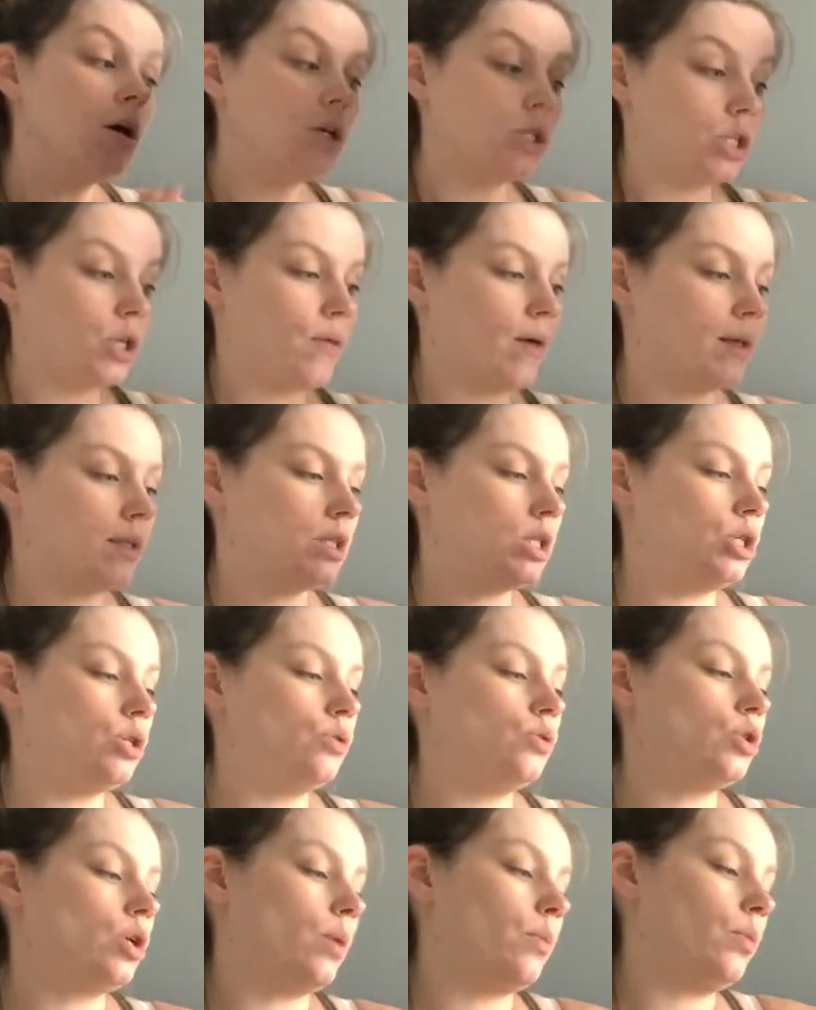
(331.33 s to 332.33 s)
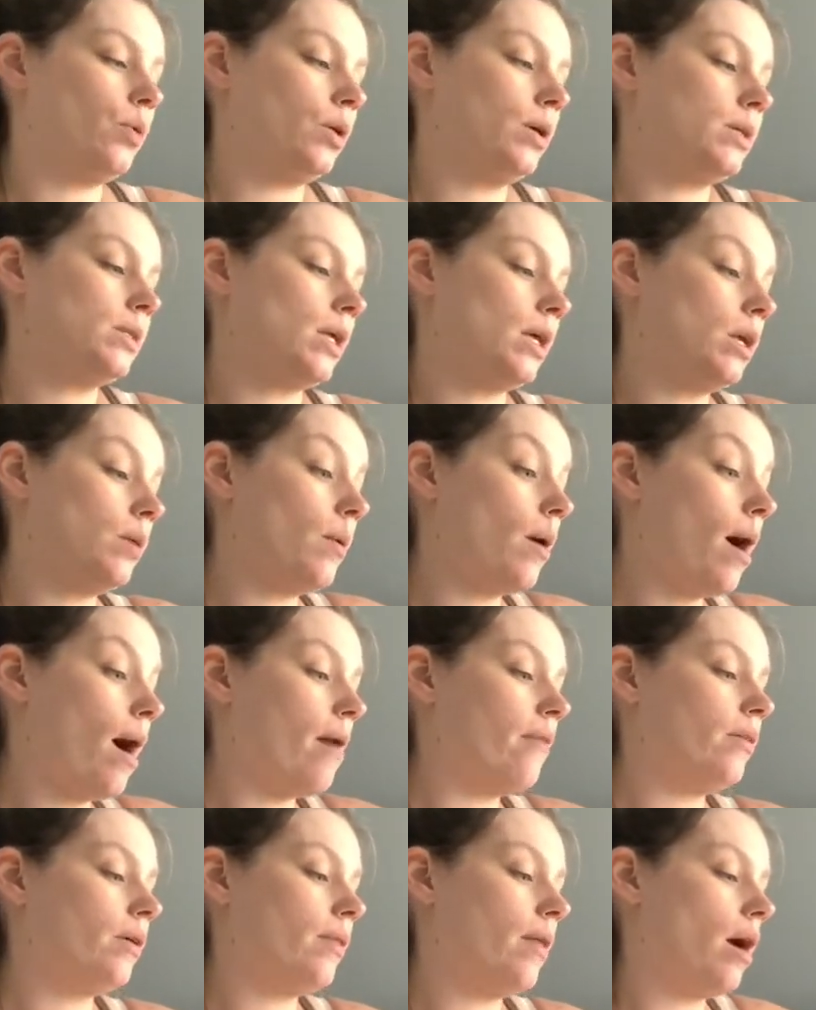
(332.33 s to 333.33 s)
So that's huge. I'm really excited about
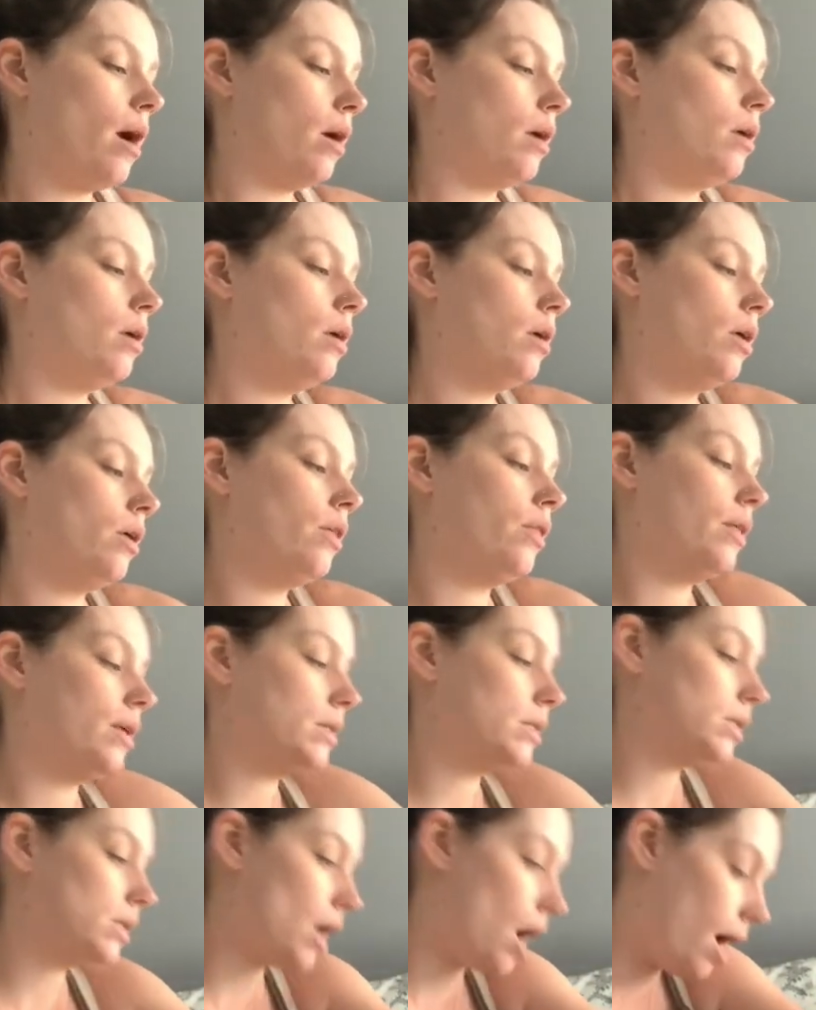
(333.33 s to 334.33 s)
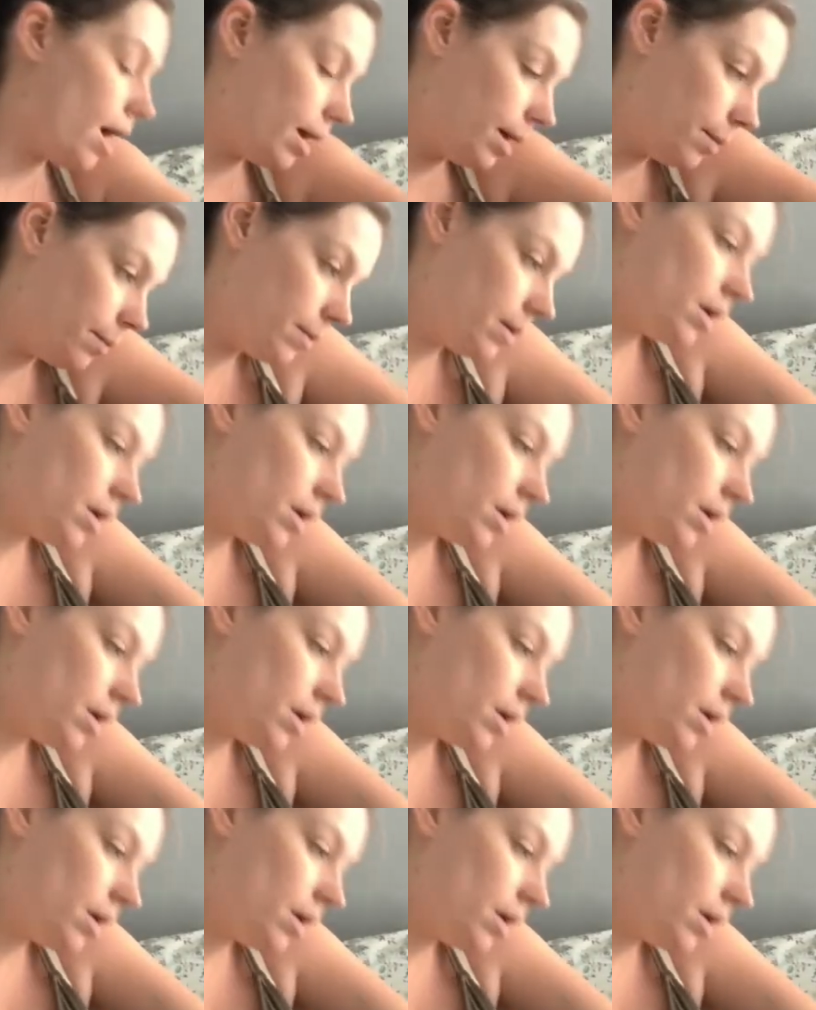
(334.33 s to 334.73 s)
having that this time.